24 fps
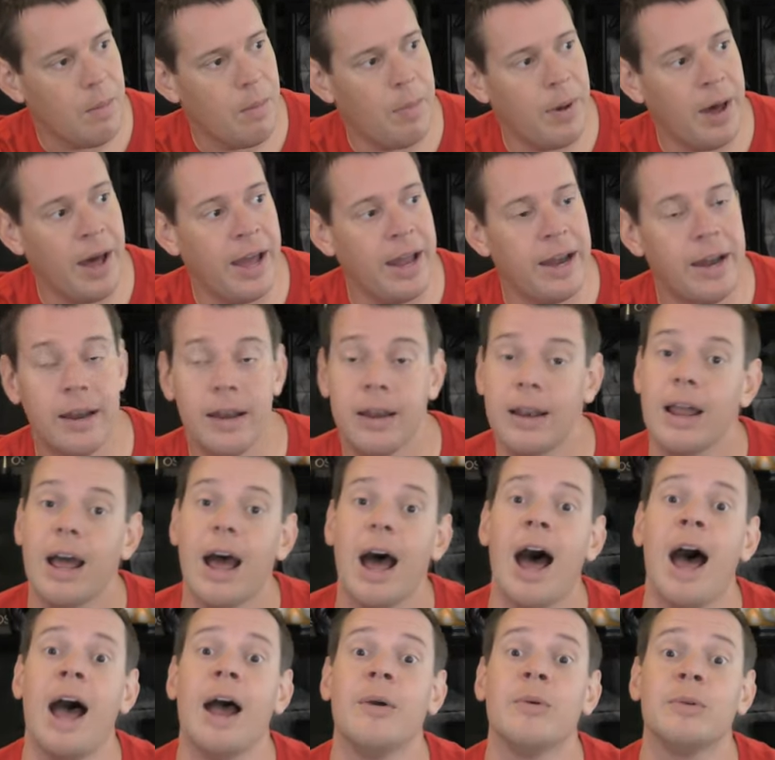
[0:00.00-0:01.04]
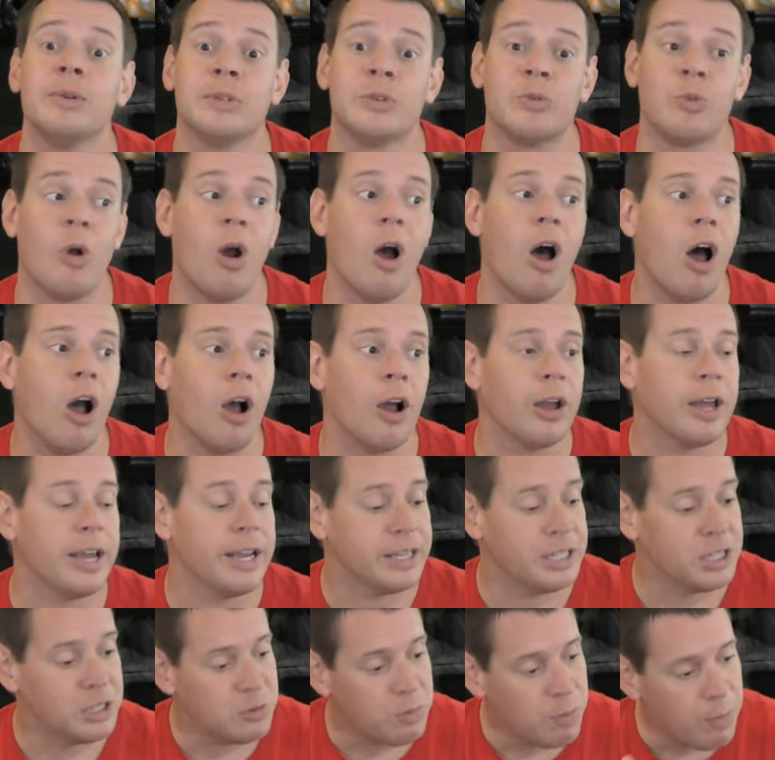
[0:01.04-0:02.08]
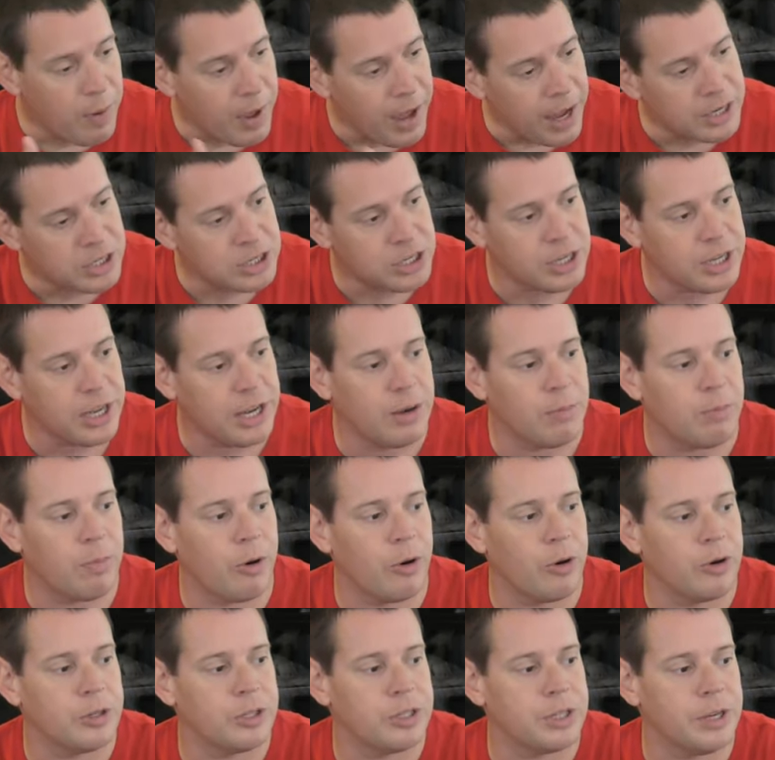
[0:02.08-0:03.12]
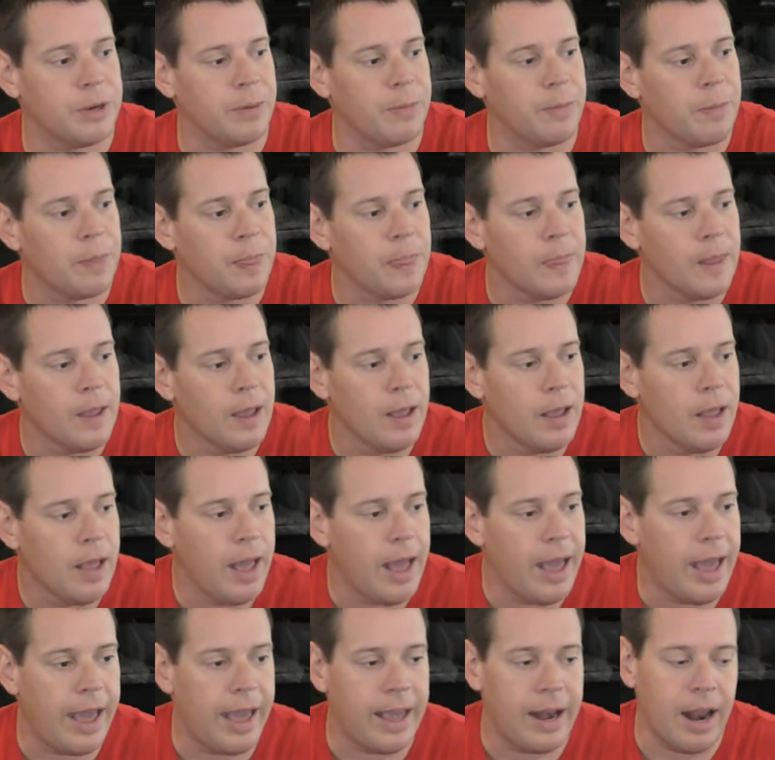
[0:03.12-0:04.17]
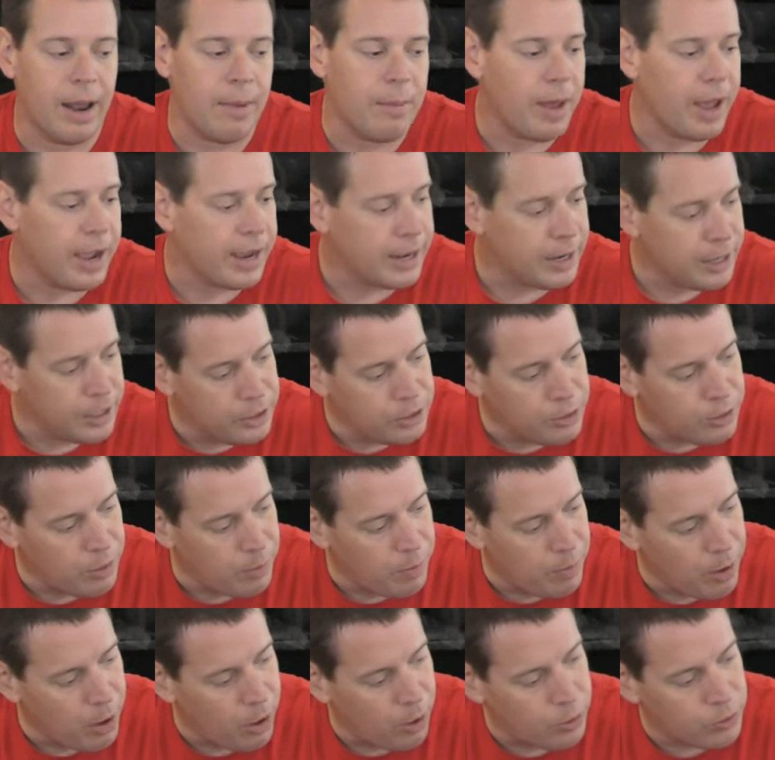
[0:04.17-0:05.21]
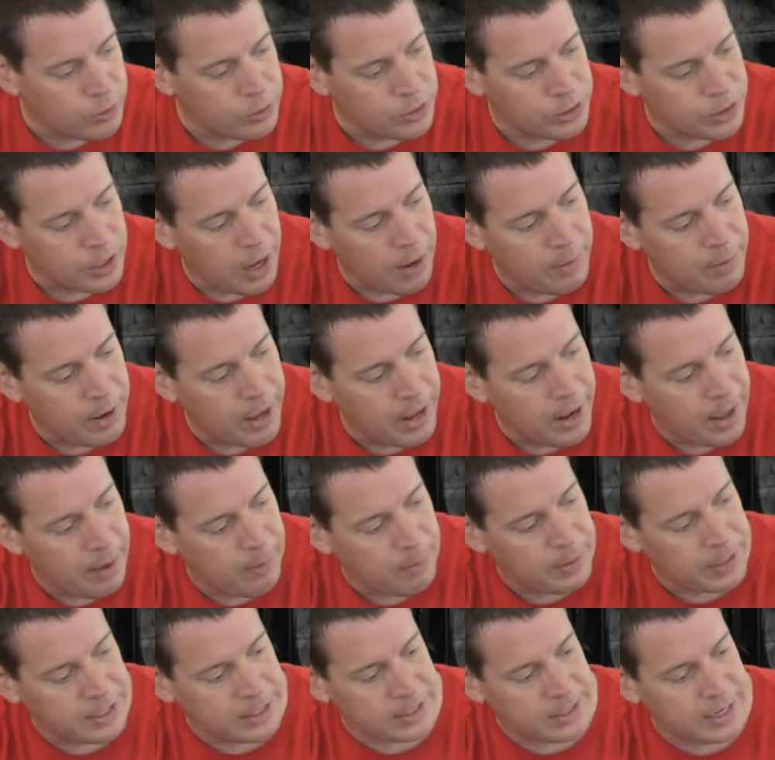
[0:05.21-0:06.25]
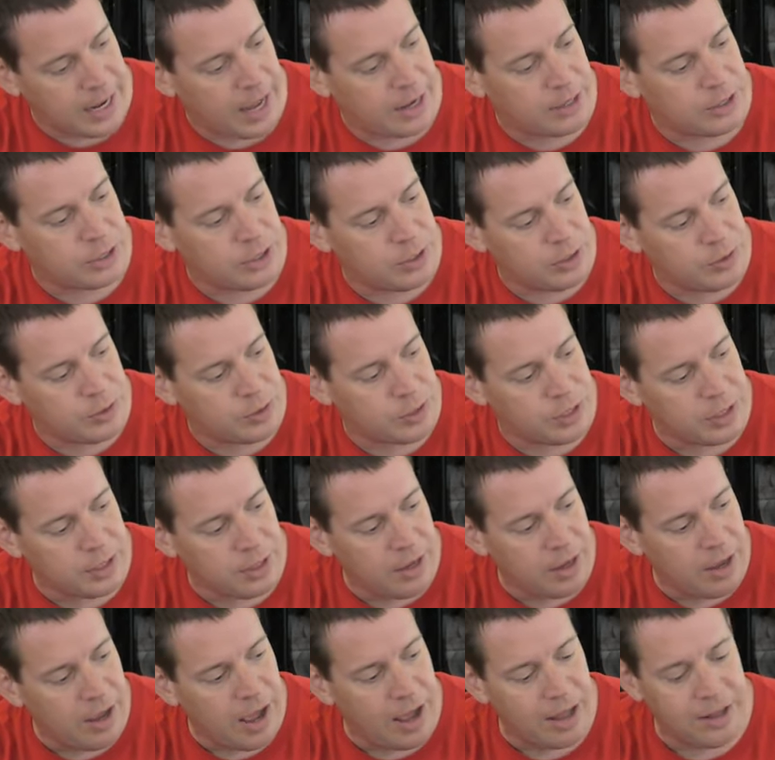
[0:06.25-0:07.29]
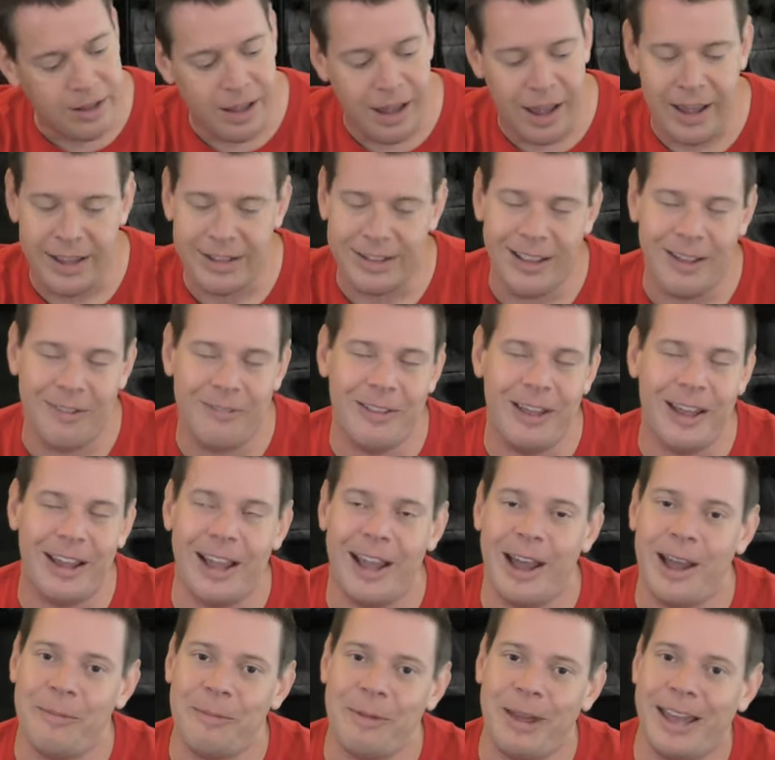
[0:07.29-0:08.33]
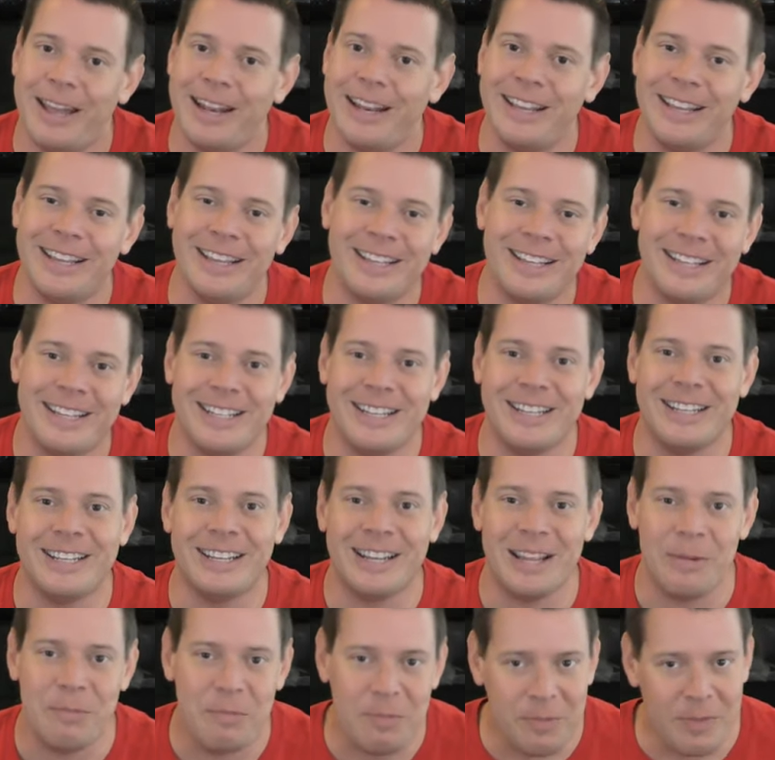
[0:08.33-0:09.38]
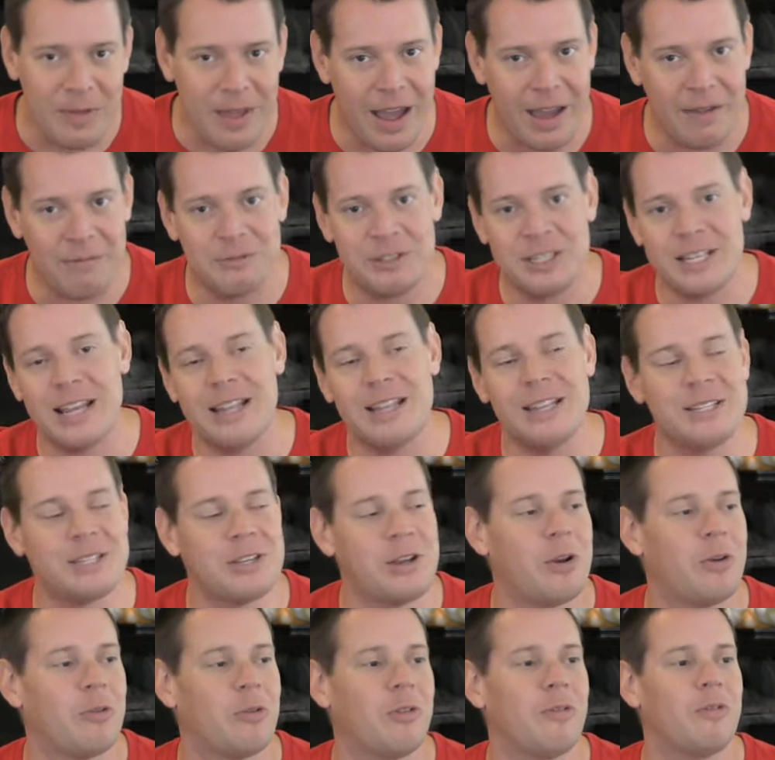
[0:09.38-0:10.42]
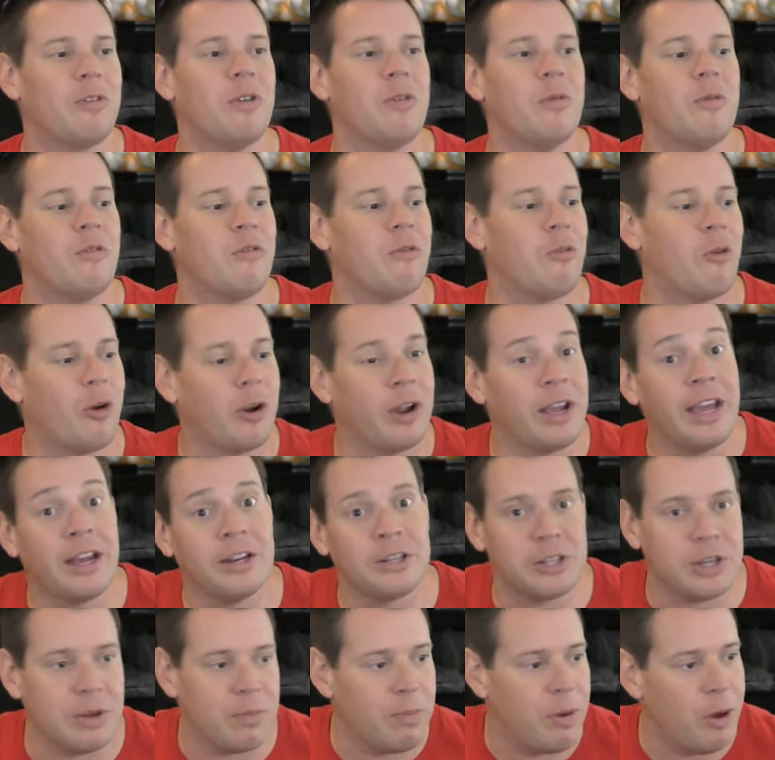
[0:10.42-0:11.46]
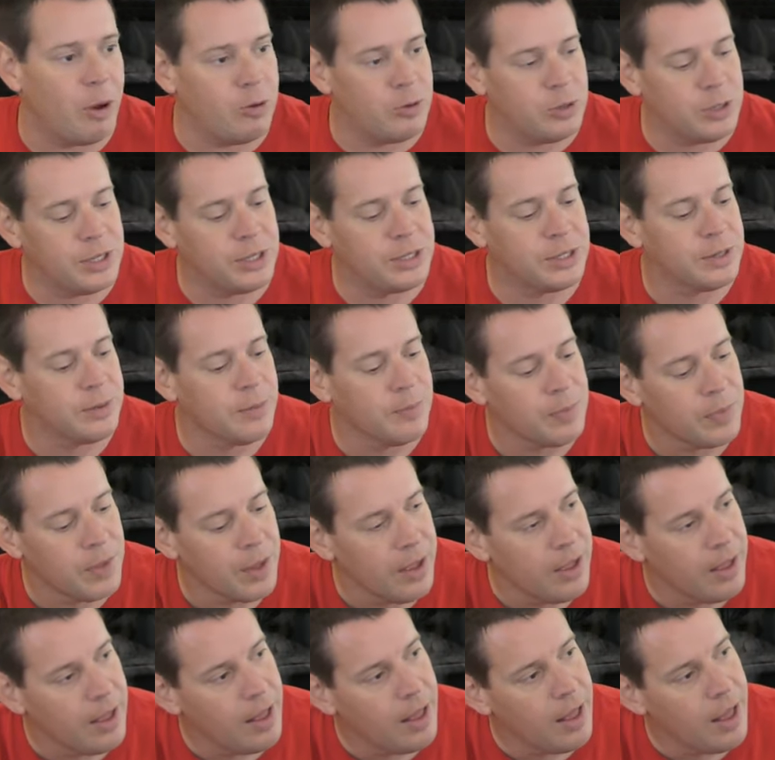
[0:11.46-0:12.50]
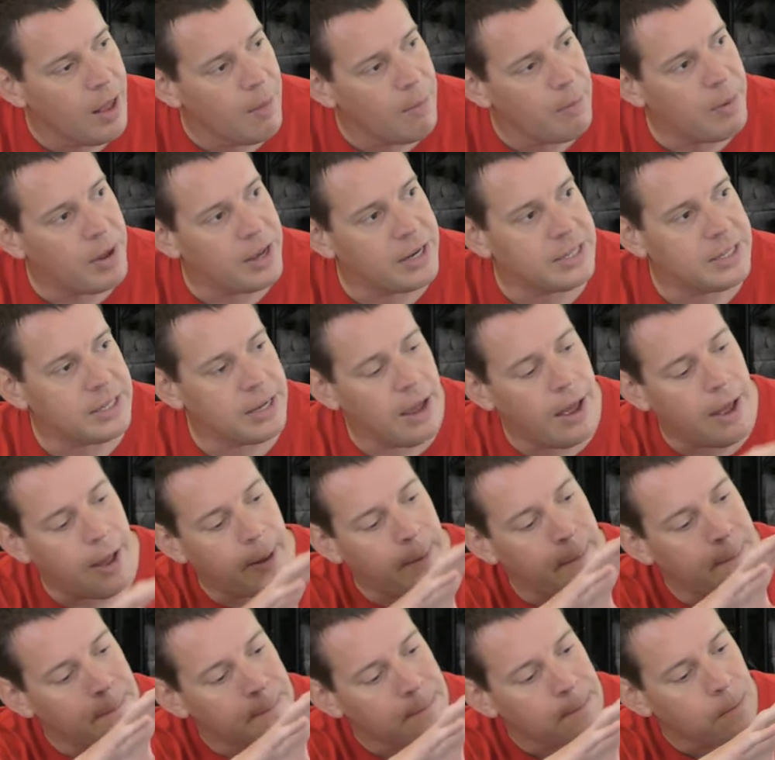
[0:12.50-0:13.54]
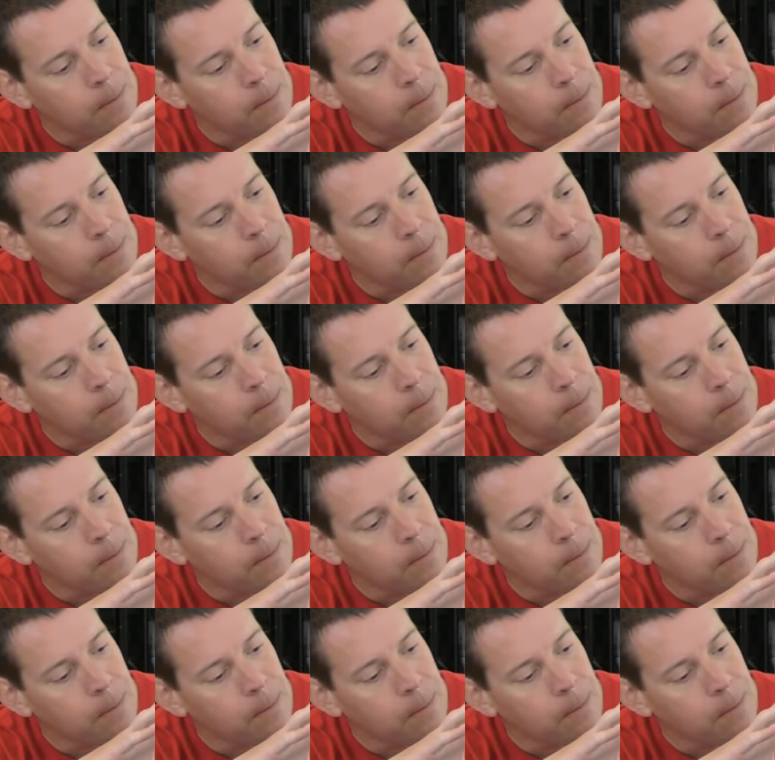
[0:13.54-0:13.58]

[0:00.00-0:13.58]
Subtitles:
But I was wrong, especially in person. And I'm not going to do the pose. I'm not epic statues. I love that guy, man. I've said this on a review before. He actually poses. But